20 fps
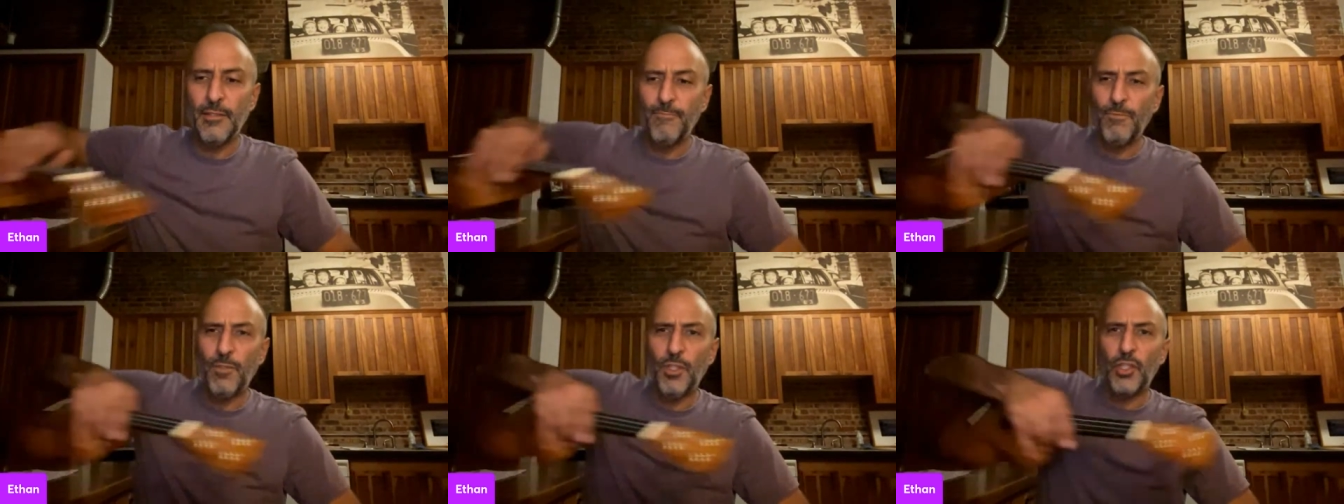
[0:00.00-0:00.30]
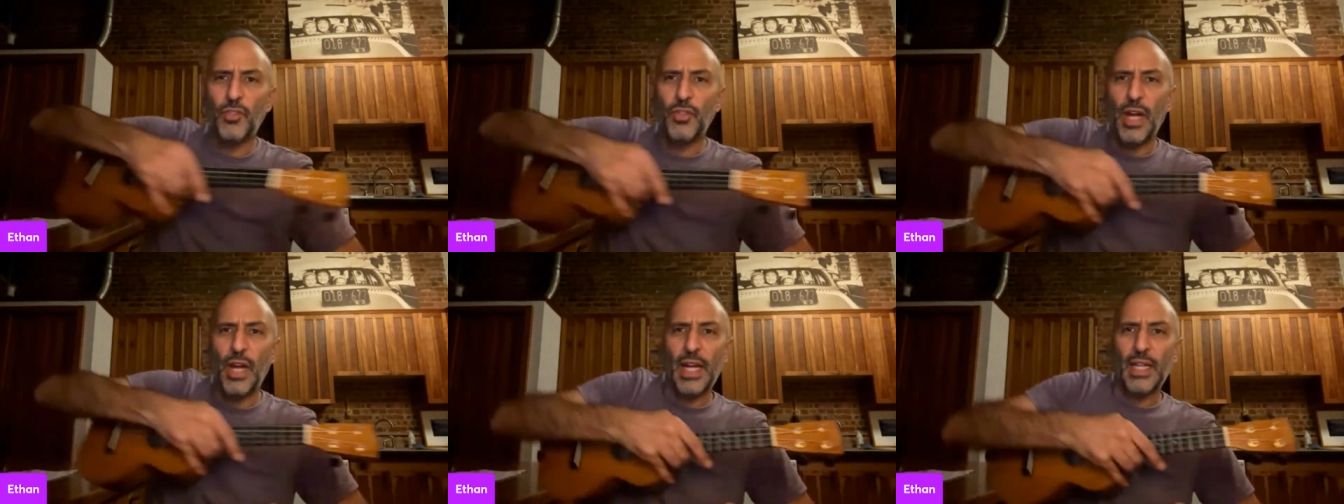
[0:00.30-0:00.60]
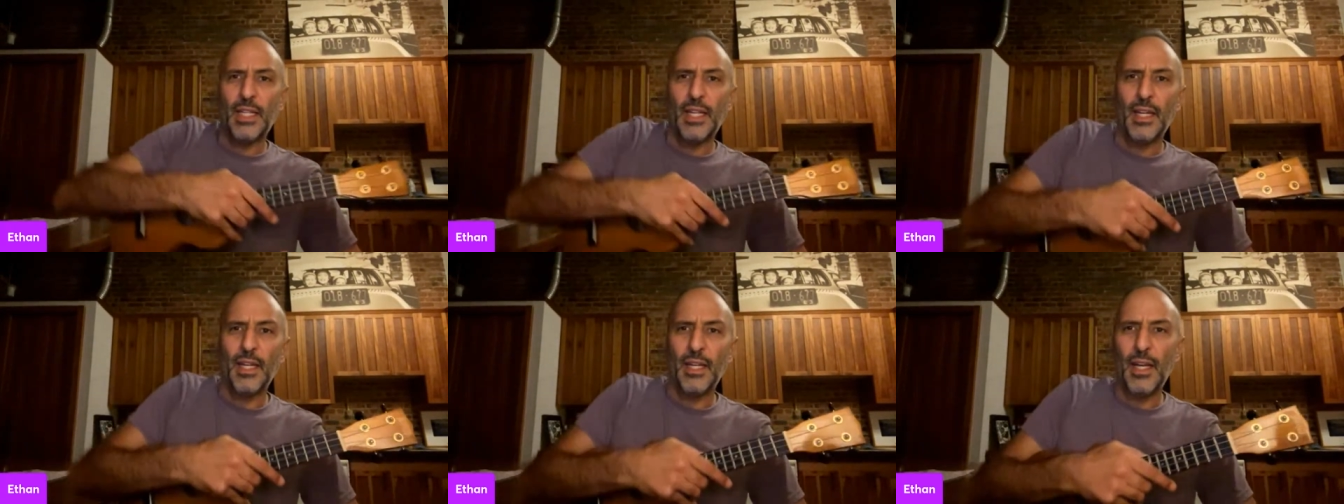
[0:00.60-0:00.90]

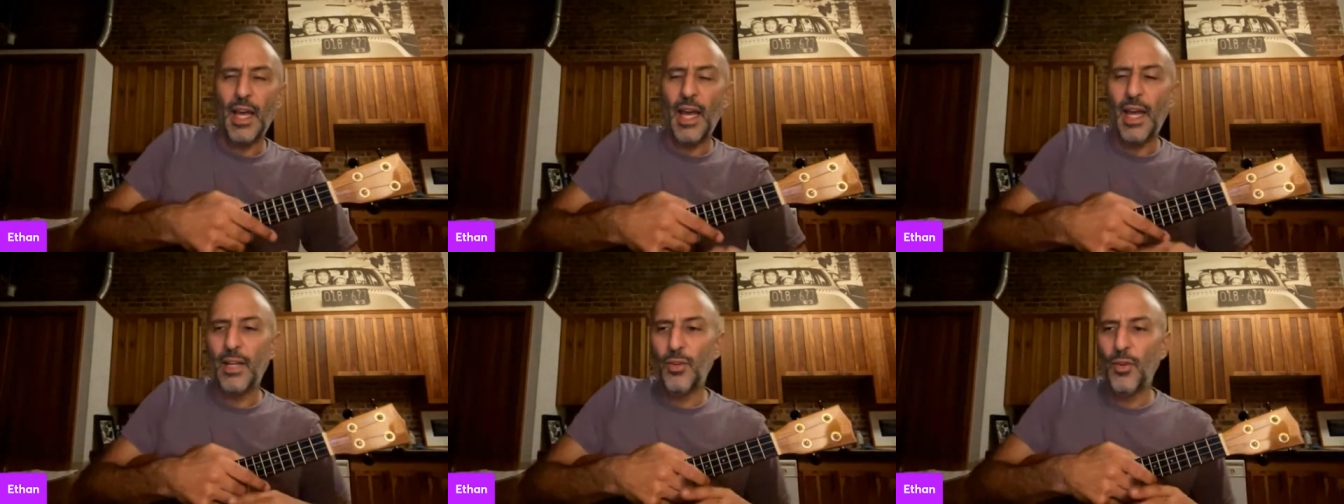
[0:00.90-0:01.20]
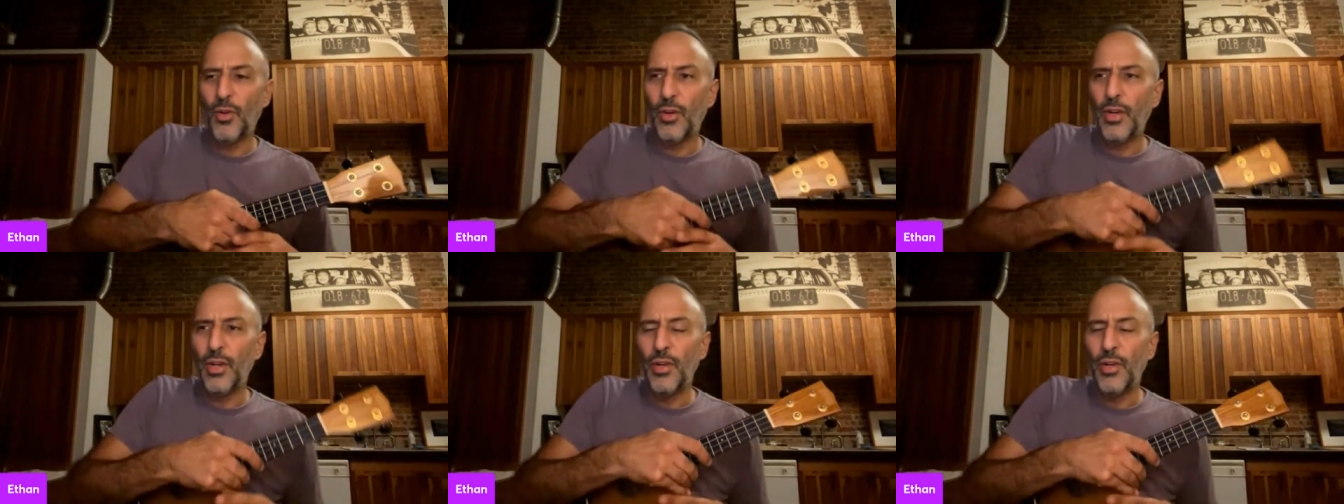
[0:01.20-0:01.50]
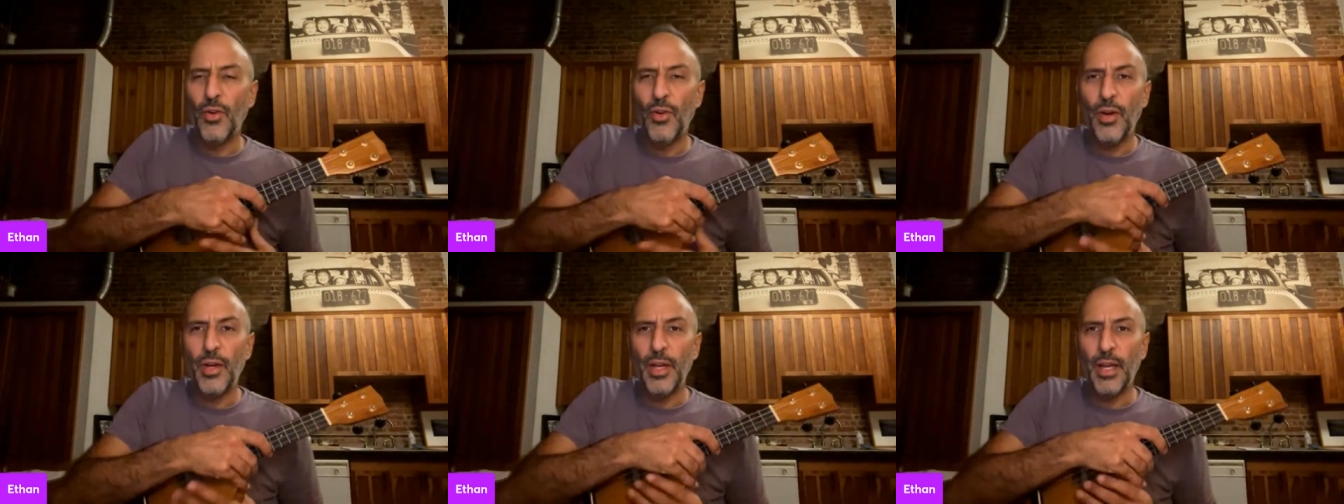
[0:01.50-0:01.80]
distracting and or
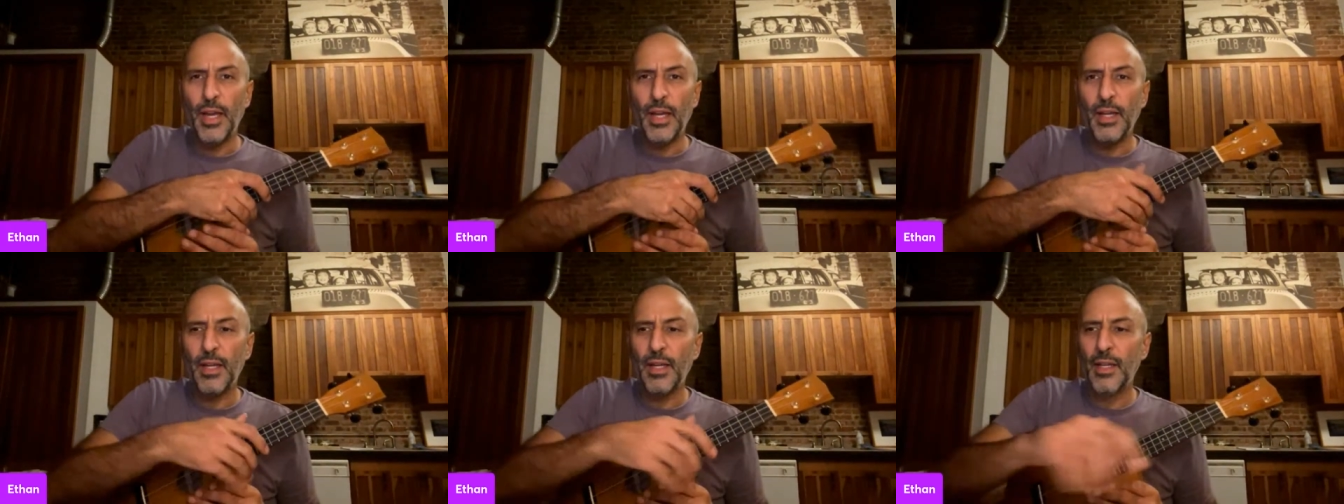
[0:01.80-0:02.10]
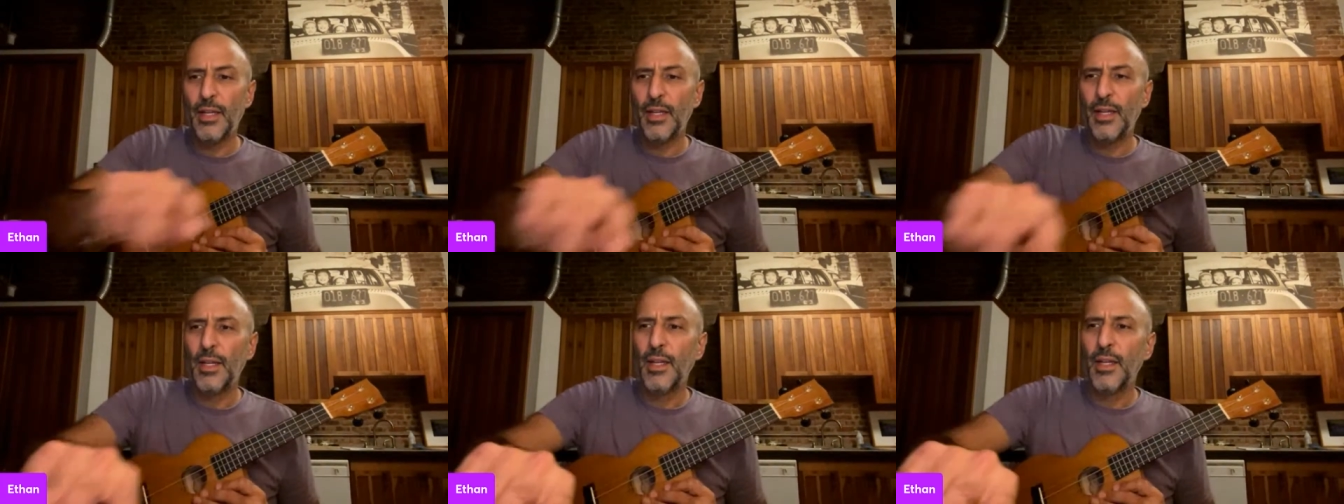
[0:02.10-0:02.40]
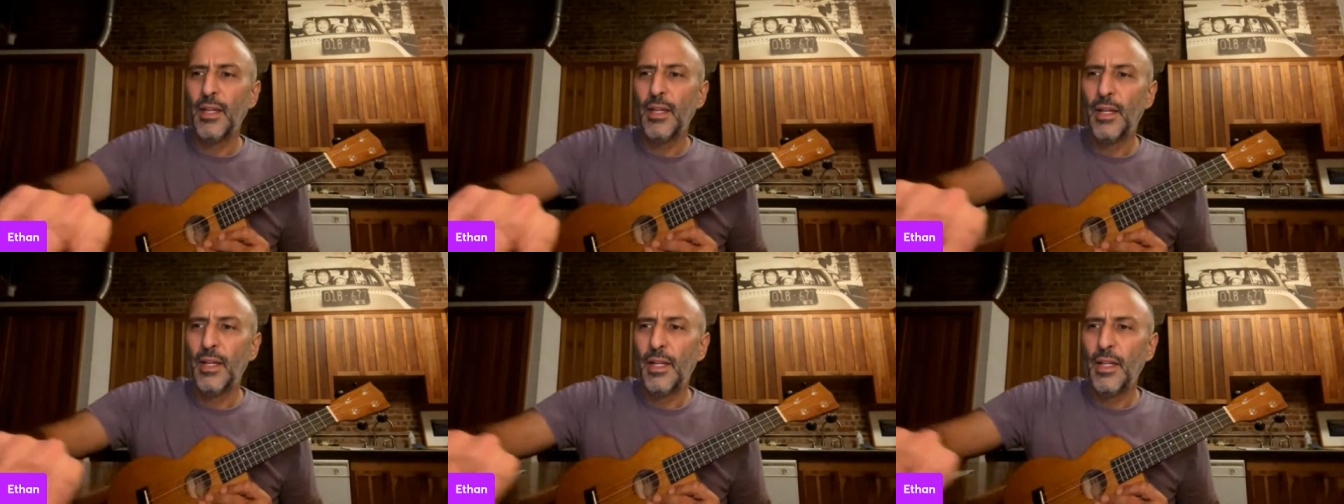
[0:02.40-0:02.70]
annoying.
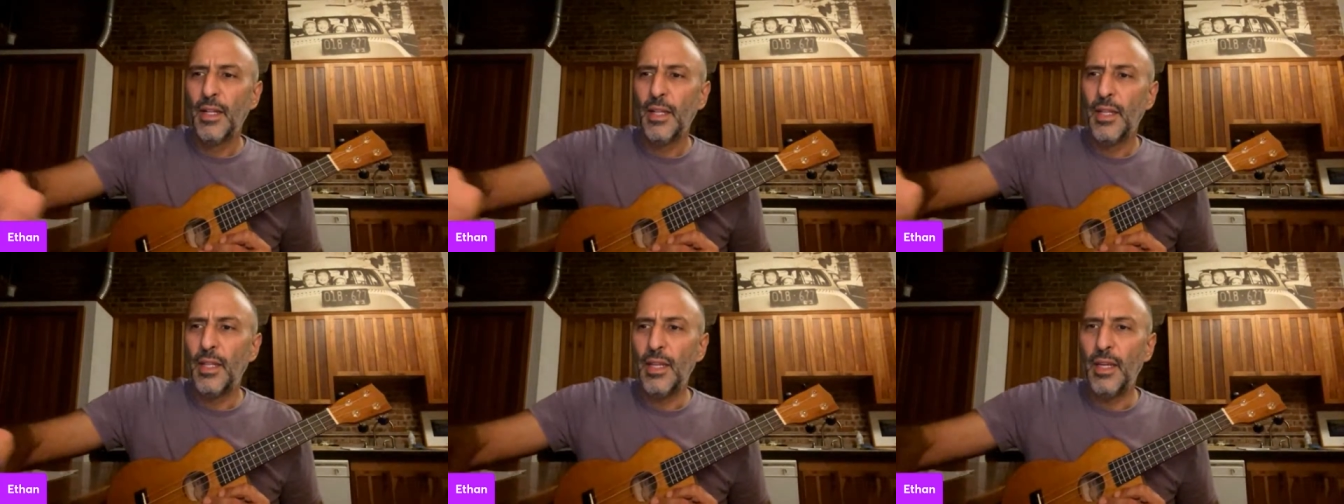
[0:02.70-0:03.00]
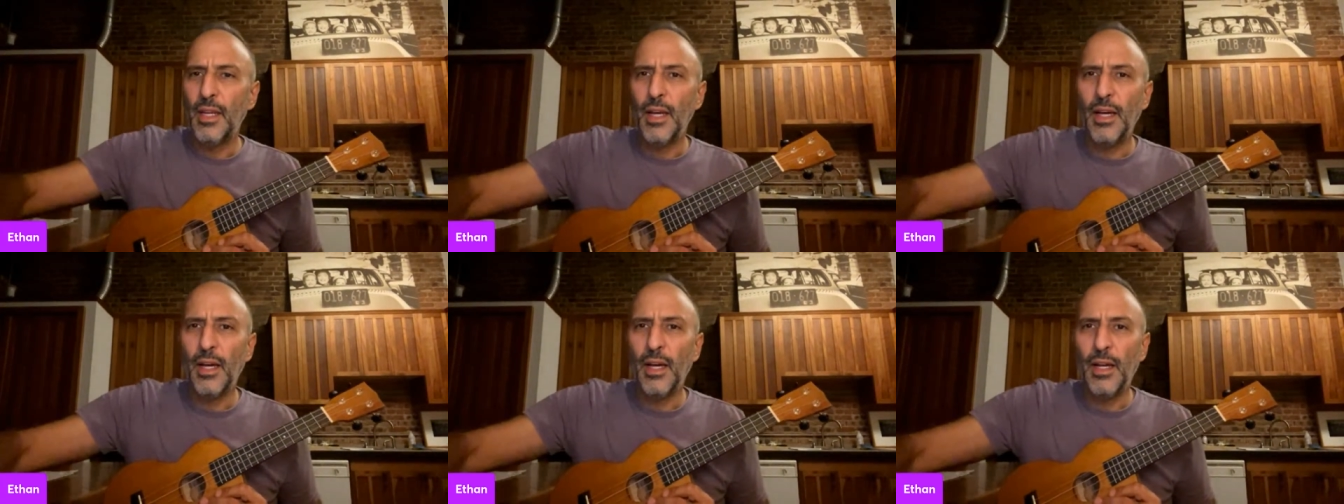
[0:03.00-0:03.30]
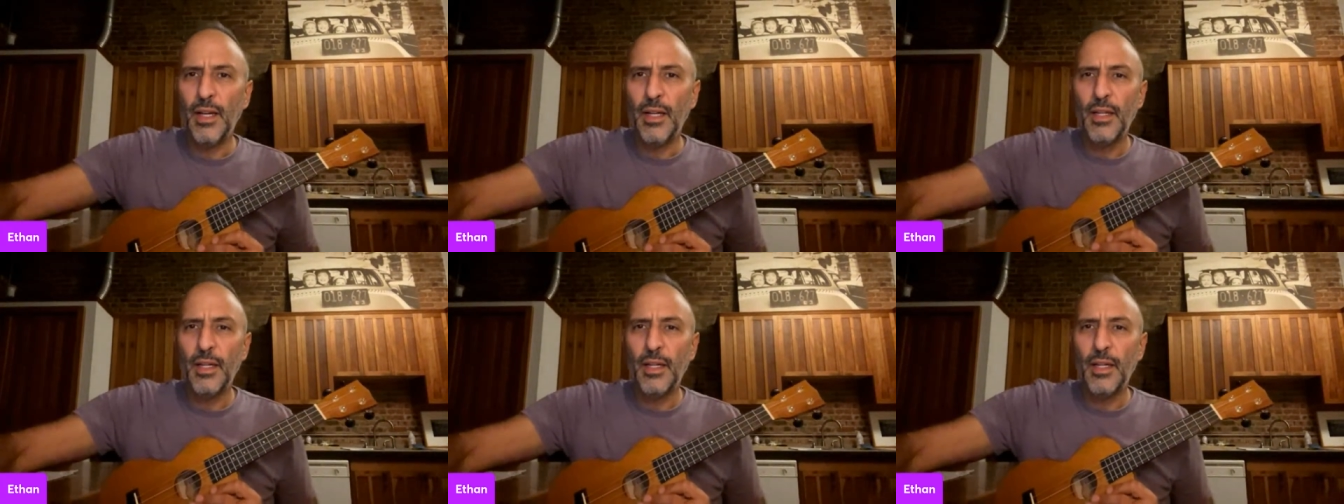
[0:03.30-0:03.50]
It